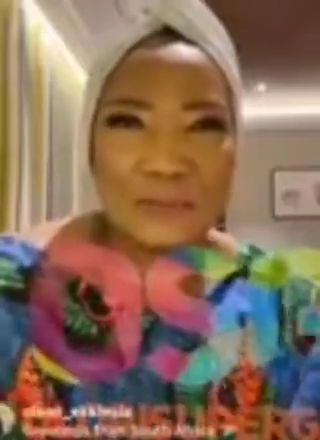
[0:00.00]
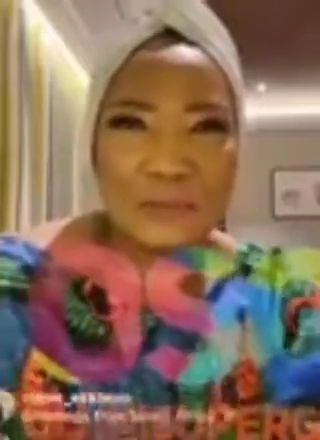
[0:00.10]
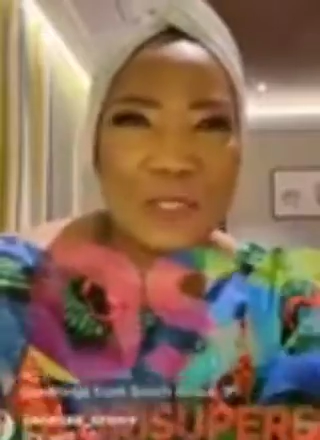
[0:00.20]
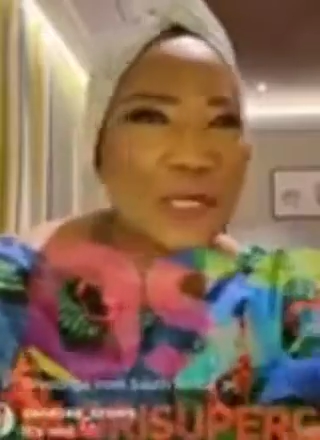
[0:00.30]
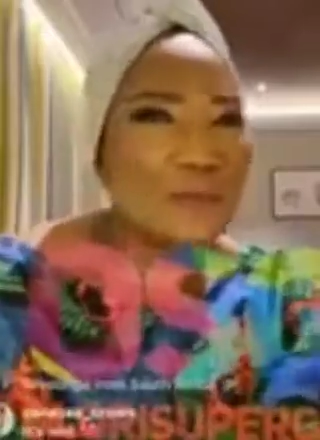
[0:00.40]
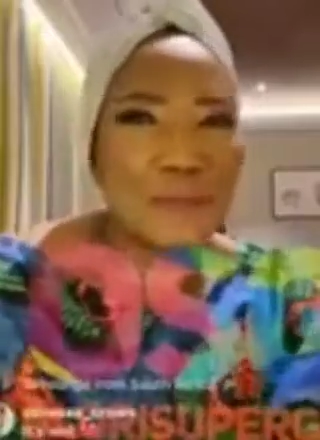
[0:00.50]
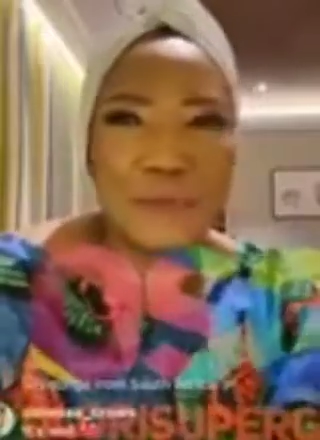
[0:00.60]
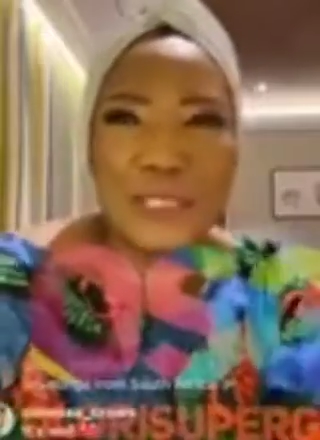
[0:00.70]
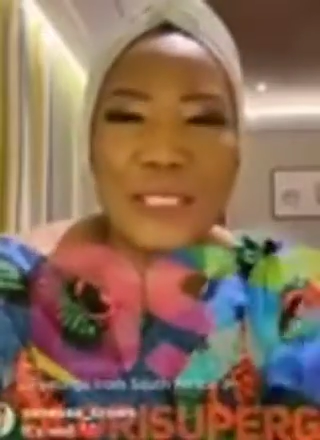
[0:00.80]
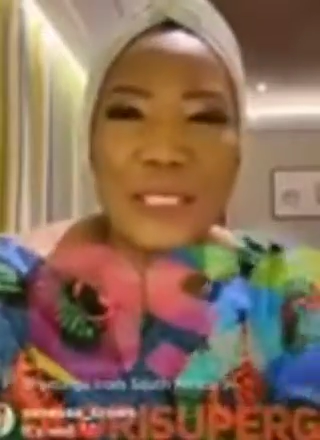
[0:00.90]
There are people
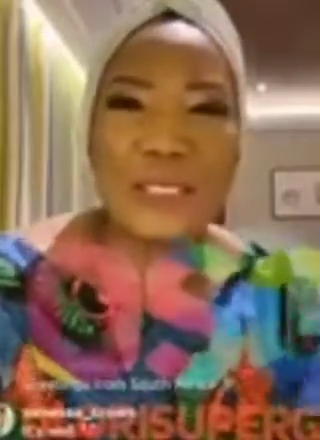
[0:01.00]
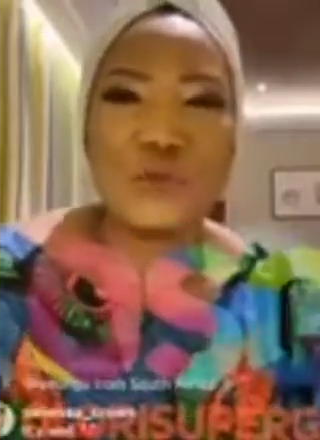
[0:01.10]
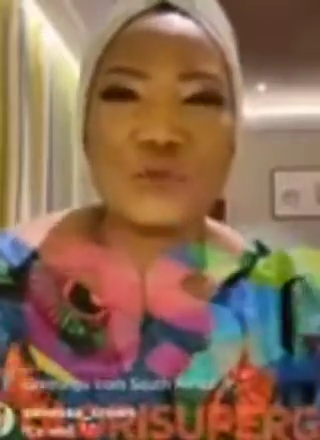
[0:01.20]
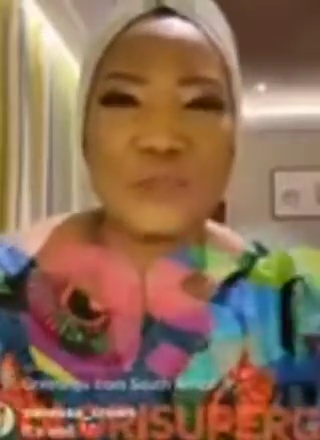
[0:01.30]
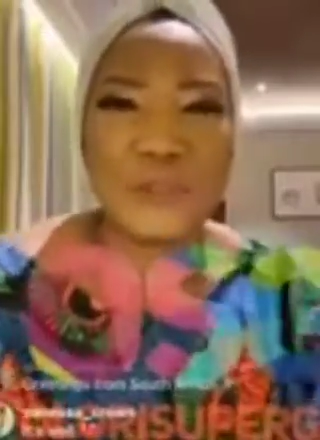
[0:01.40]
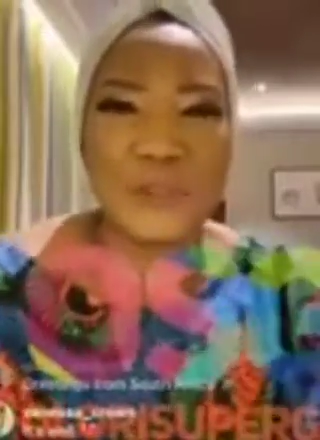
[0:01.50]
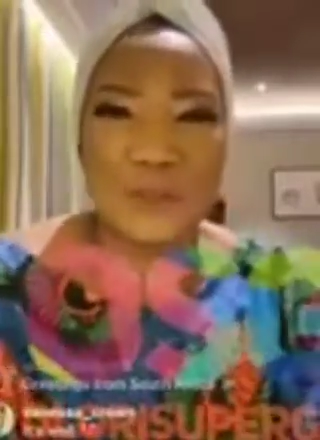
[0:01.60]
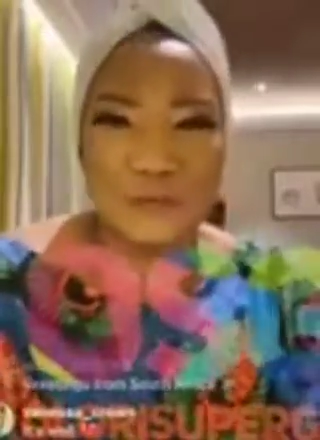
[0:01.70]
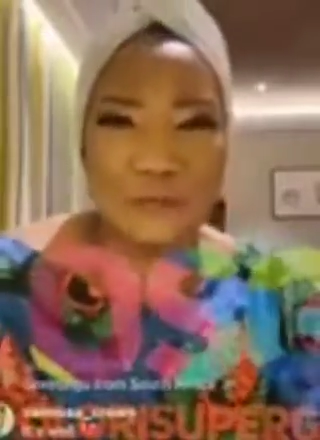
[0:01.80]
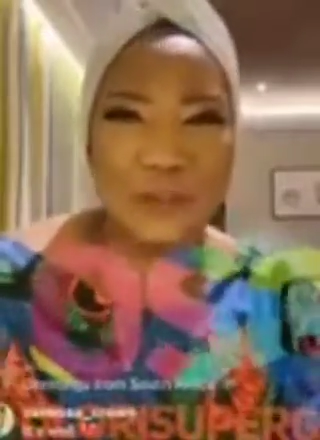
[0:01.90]
there that need to be
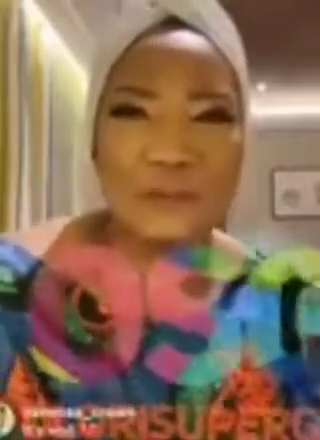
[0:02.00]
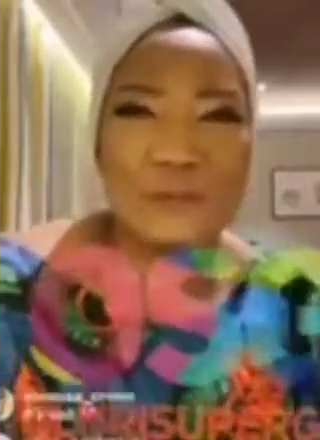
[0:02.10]
saved.